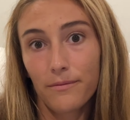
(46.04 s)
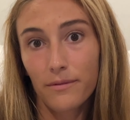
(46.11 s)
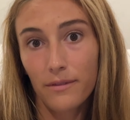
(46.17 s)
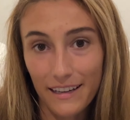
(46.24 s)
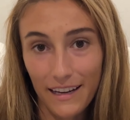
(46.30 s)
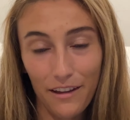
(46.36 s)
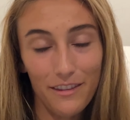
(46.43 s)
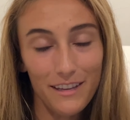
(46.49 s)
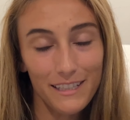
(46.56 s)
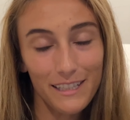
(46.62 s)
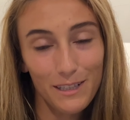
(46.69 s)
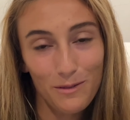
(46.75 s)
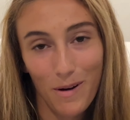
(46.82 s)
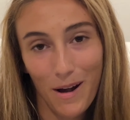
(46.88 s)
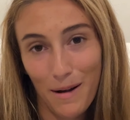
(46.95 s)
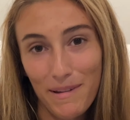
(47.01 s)
Now, this
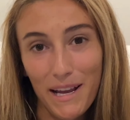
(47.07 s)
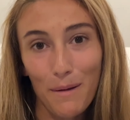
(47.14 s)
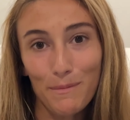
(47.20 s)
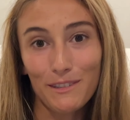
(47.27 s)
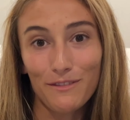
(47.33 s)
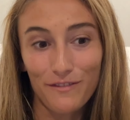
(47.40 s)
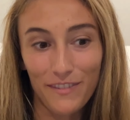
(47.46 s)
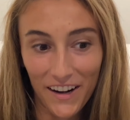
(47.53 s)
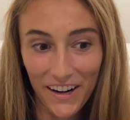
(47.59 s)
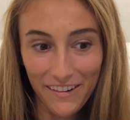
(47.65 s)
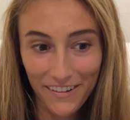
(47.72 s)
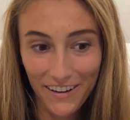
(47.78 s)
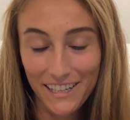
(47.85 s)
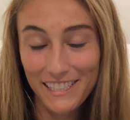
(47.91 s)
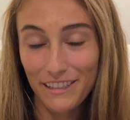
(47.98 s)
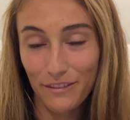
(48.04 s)
is where it becomes very,
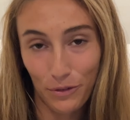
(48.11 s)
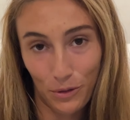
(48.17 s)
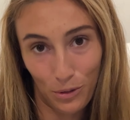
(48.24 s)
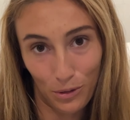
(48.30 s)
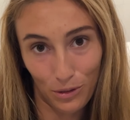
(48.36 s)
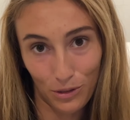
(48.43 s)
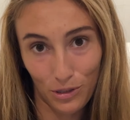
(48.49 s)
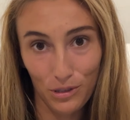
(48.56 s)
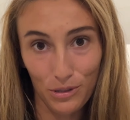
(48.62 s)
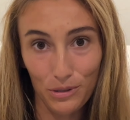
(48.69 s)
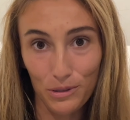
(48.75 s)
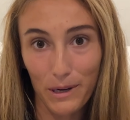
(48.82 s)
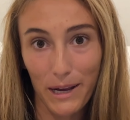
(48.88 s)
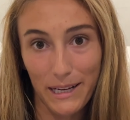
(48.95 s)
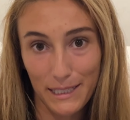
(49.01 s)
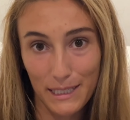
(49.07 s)
very difficult
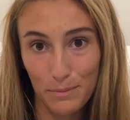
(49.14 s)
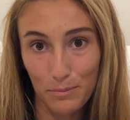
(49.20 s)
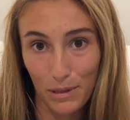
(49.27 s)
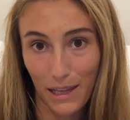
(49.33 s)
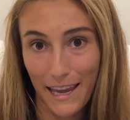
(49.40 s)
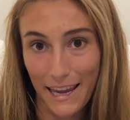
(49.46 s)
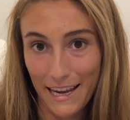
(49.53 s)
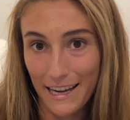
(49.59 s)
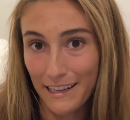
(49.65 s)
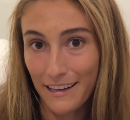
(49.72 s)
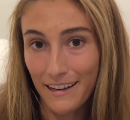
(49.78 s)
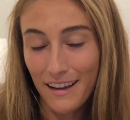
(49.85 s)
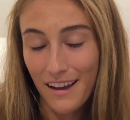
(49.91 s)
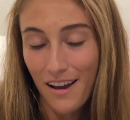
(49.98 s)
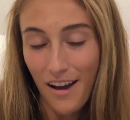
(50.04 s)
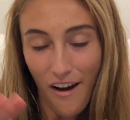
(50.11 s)
to explain
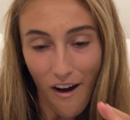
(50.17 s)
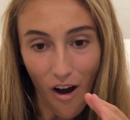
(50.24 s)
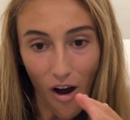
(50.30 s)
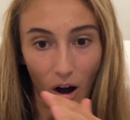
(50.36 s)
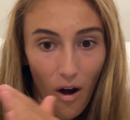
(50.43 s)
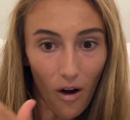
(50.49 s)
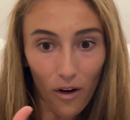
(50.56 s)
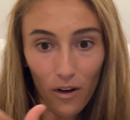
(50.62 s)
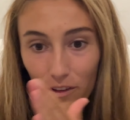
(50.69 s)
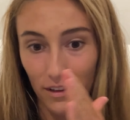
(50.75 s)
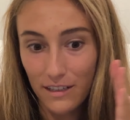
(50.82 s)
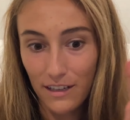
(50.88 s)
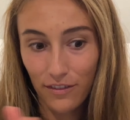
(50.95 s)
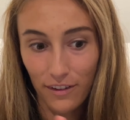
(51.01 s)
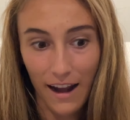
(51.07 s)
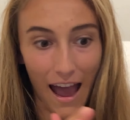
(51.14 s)
all the
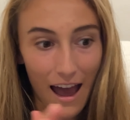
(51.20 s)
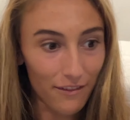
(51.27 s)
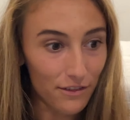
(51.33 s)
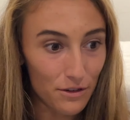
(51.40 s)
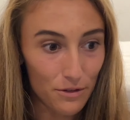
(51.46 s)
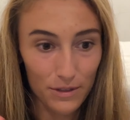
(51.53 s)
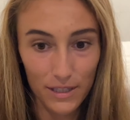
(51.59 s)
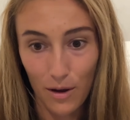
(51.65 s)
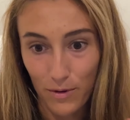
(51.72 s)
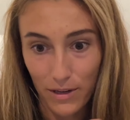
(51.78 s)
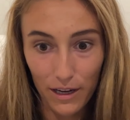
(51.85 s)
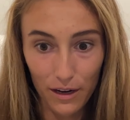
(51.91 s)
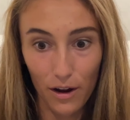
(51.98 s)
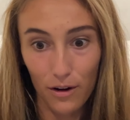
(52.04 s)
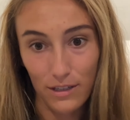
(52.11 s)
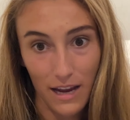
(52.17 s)
different avenues that we
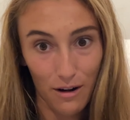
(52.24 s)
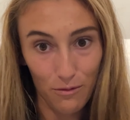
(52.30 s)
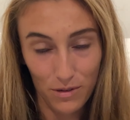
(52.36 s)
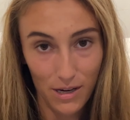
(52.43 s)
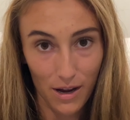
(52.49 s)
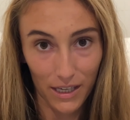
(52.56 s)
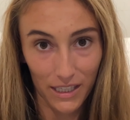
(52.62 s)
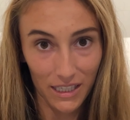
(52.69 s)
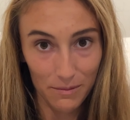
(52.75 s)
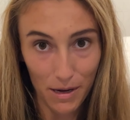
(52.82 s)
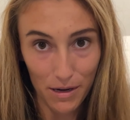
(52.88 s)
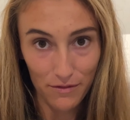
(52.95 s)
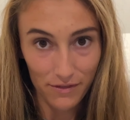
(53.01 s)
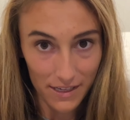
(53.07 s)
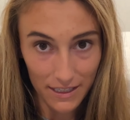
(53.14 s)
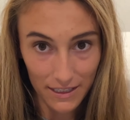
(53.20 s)
could go down when talking
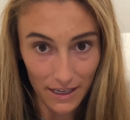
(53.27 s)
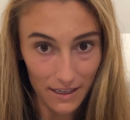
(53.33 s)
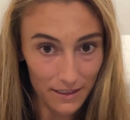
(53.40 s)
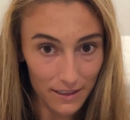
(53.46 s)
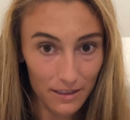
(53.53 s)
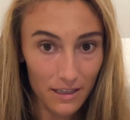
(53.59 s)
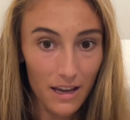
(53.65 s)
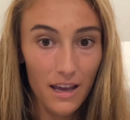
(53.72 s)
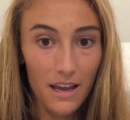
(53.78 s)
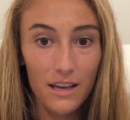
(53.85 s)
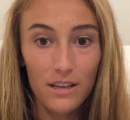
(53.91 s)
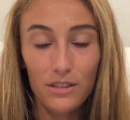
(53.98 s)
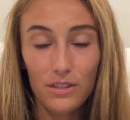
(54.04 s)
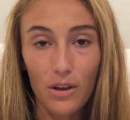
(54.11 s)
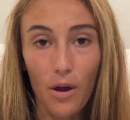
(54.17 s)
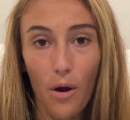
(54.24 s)
about visas.
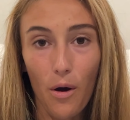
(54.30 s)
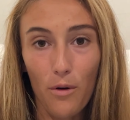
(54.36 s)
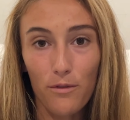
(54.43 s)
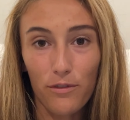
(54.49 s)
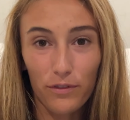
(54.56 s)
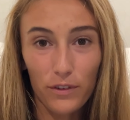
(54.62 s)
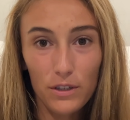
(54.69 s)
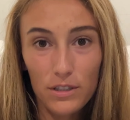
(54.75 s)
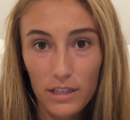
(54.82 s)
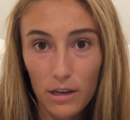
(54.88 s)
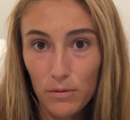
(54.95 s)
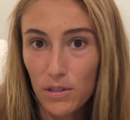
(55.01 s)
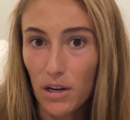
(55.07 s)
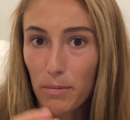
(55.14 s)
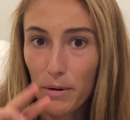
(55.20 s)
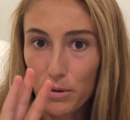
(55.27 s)
So first I will
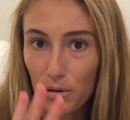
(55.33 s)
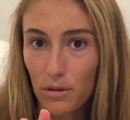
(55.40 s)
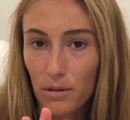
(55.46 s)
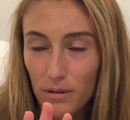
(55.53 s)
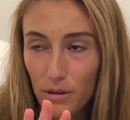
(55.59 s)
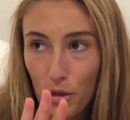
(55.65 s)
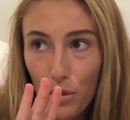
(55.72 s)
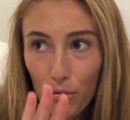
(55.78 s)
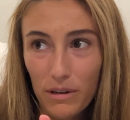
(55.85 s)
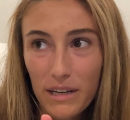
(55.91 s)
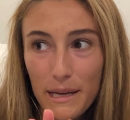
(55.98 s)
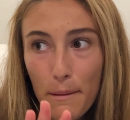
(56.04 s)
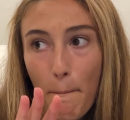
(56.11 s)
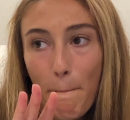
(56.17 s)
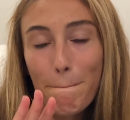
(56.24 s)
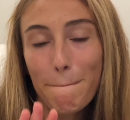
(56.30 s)
talk about the
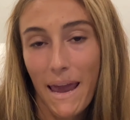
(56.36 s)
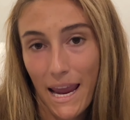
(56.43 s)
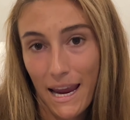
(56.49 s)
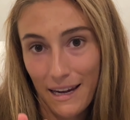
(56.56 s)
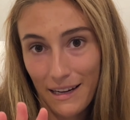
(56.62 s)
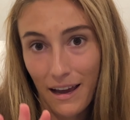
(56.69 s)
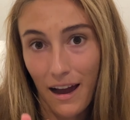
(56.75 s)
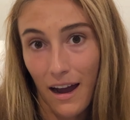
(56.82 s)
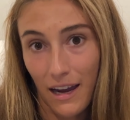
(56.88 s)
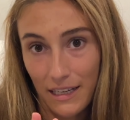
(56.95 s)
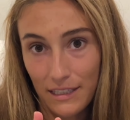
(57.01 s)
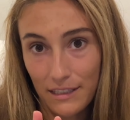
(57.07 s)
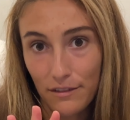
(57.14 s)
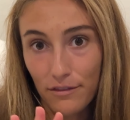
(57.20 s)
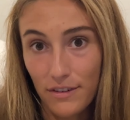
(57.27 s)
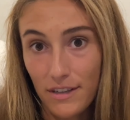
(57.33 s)
3 main
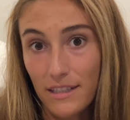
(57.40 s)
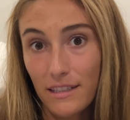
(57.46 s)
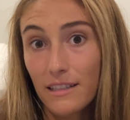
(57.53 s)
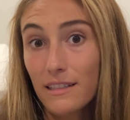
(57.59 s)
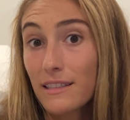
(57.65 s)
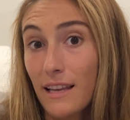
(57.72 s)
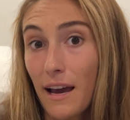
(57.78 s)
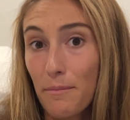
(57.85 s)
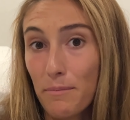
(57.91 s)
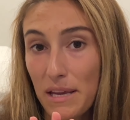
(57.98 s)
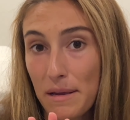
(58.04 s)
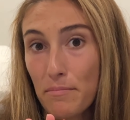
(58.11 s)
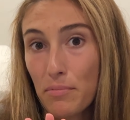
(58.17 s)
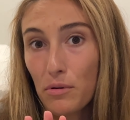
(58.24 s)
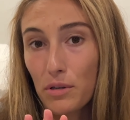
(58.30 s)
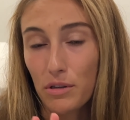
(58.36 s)
kinds of visas that
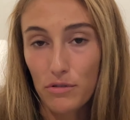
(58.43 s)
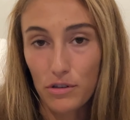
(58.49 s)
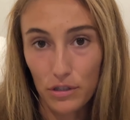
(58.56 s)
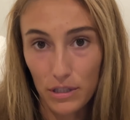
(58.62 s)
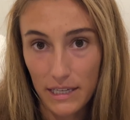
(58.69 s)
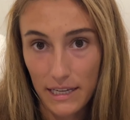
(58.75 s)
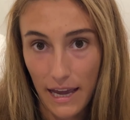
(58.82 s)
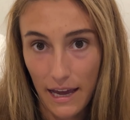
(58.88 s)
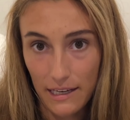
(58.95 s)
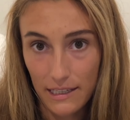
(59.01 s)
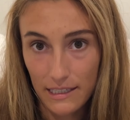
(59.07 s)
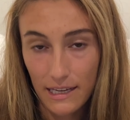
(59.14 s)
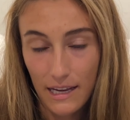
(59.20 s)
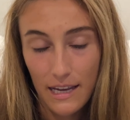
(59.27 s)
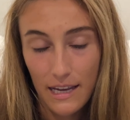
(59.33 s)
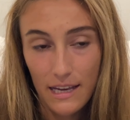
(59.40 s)
people usually get.
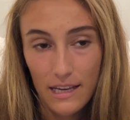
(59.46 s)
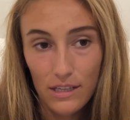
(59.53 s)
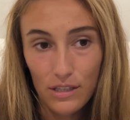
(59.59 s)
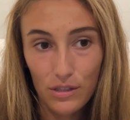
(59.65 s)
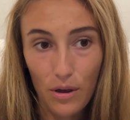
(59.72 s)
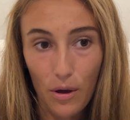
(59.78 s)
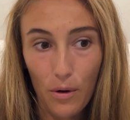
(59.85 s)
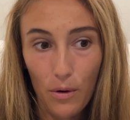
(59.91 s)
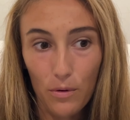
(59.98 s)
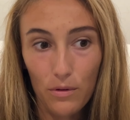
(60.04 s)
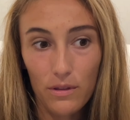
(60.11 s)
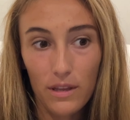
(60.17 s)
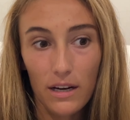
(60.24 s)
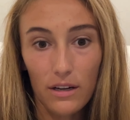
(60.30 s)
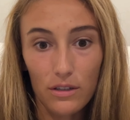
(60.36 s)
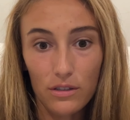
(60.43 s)
So
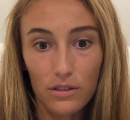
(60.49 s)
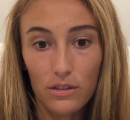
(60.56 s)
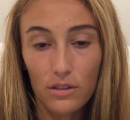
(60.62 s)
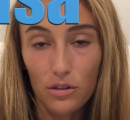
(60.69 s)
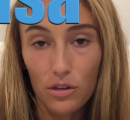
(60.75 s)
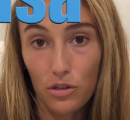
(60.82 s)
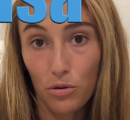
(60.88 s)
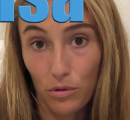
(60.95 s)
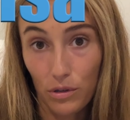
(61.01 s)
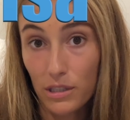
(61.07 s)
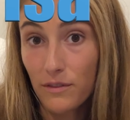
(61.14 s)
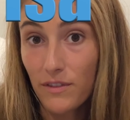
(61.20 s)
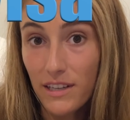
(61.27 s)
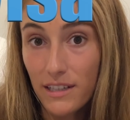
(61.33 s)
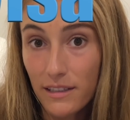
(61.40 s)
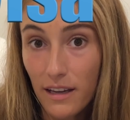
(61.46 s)
there's the tourist
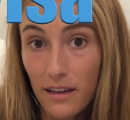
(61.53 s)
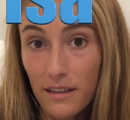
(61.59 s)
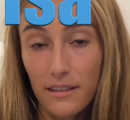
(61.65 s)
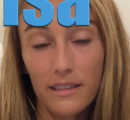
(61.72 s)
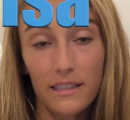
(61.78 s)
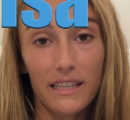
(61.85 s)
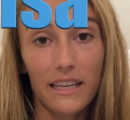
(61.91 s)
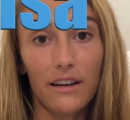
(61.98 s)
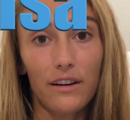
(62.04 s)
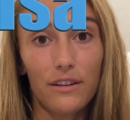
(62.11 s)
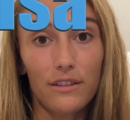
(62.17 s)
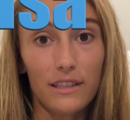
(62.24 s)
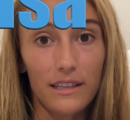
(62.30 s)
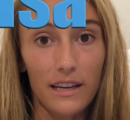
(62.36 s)
visas, there's an